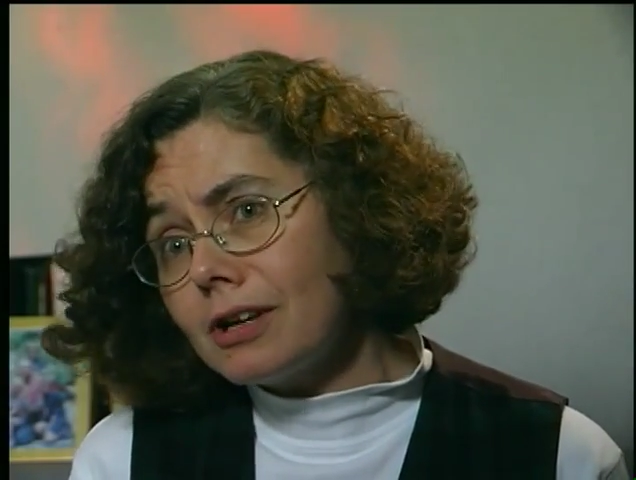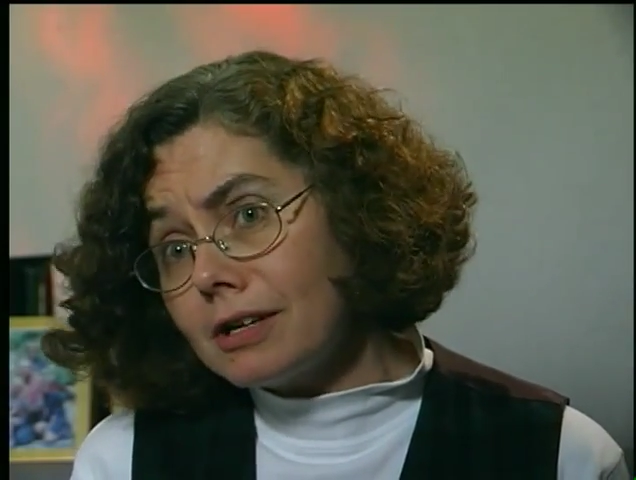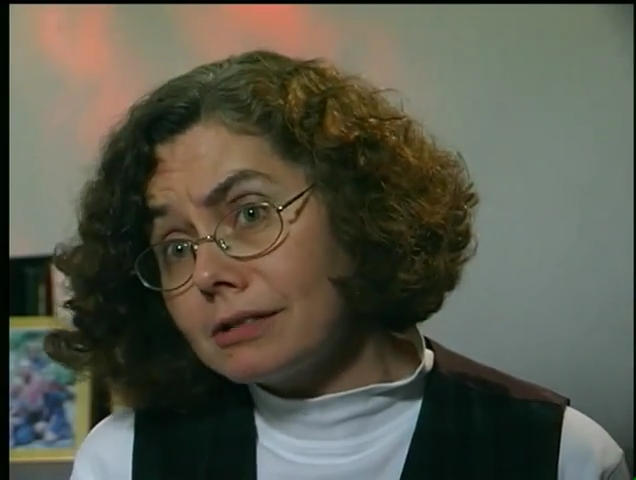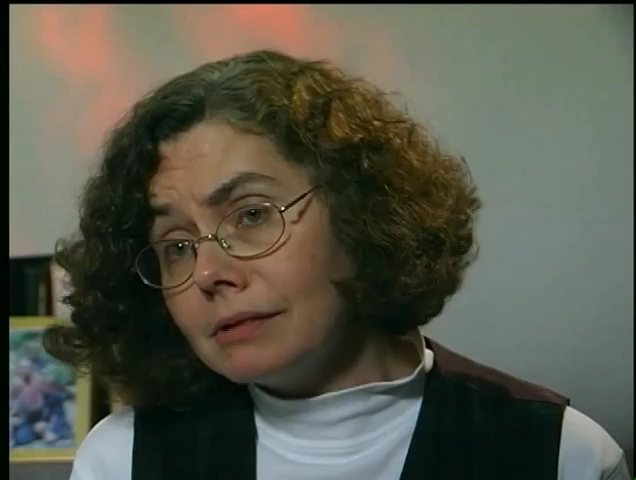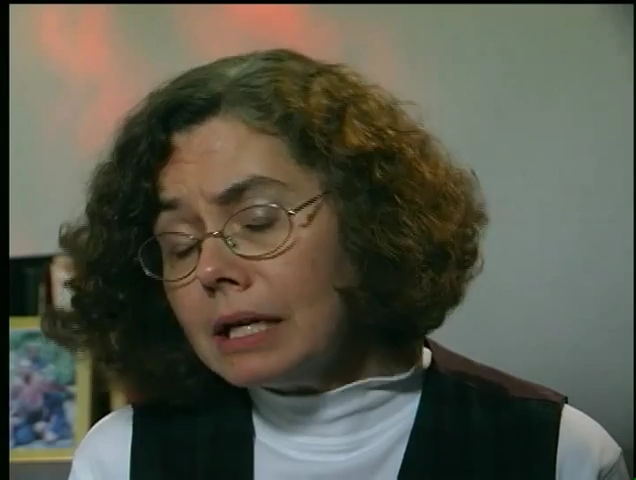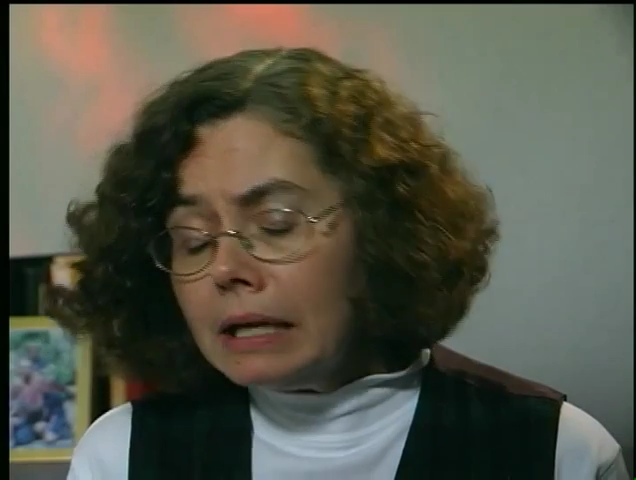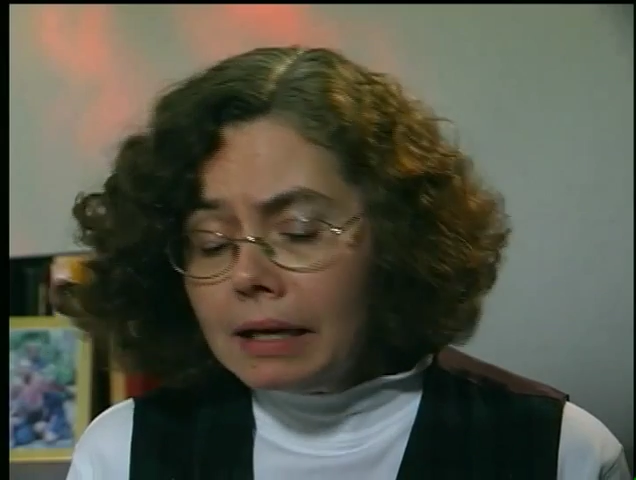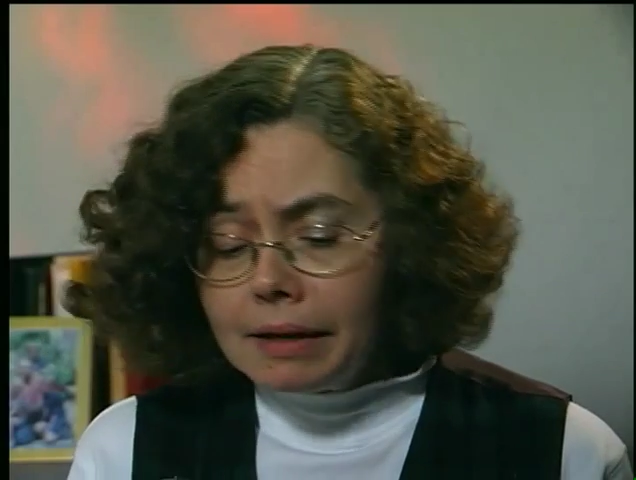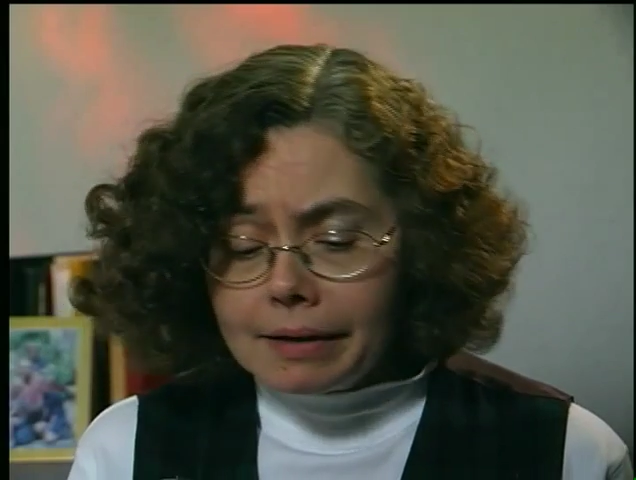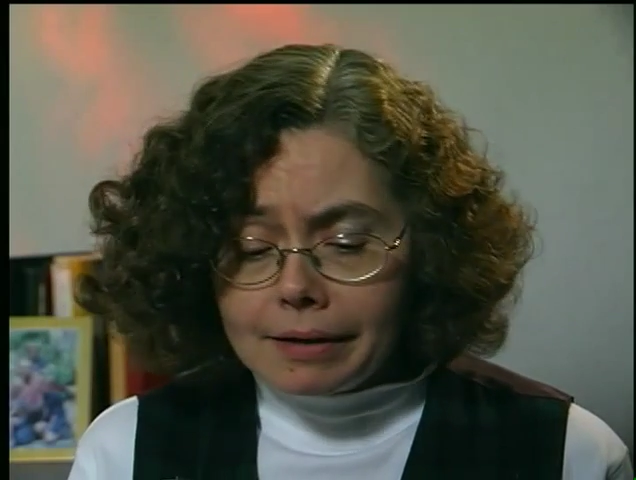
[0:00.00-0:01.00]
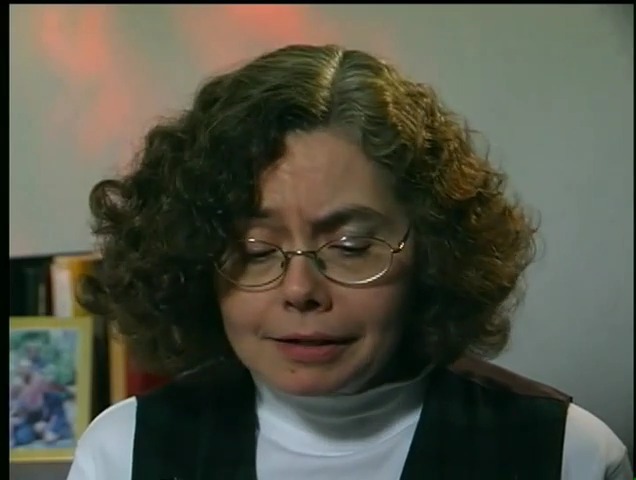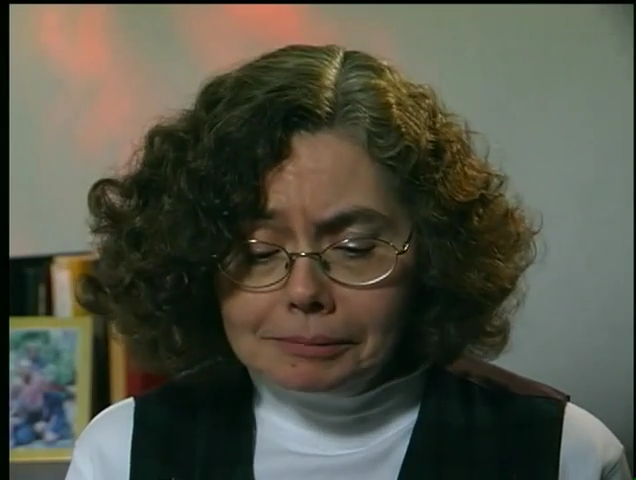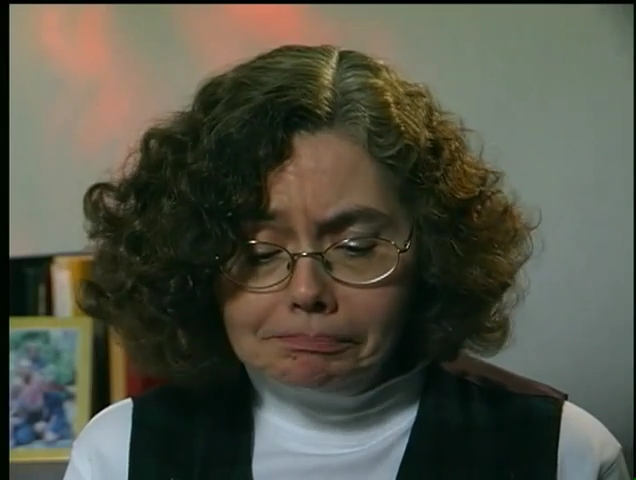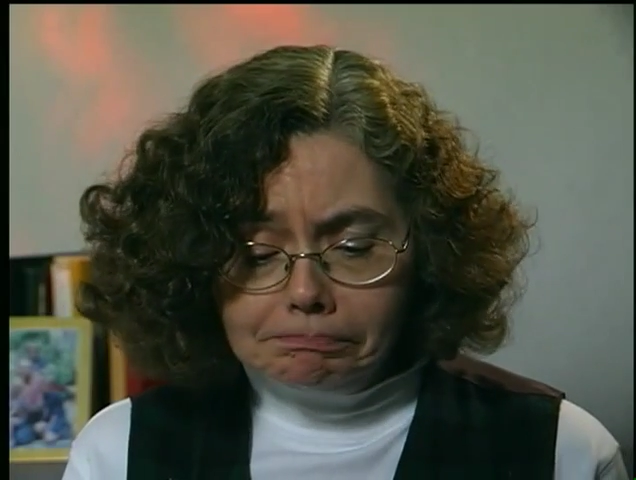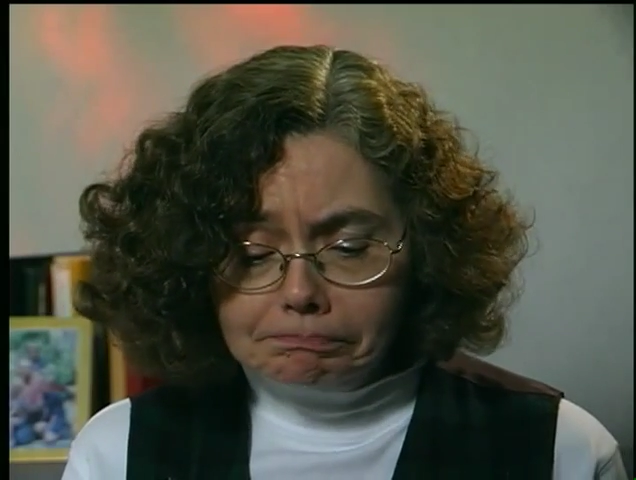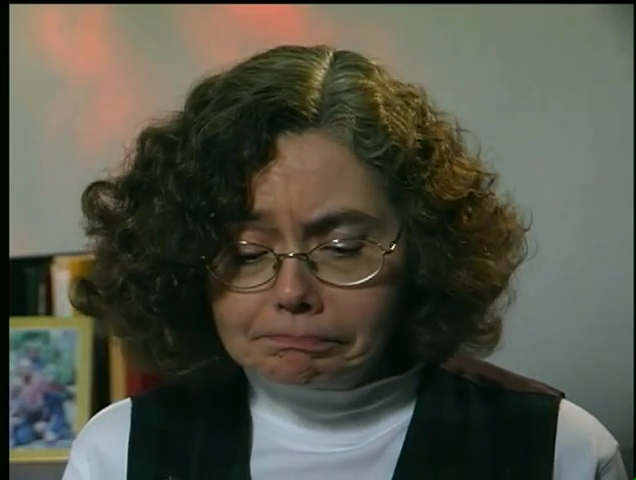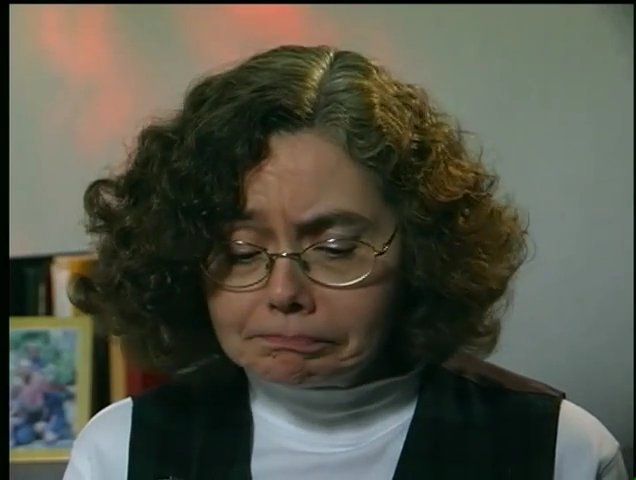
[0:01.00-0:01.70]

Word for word: tongue. Um,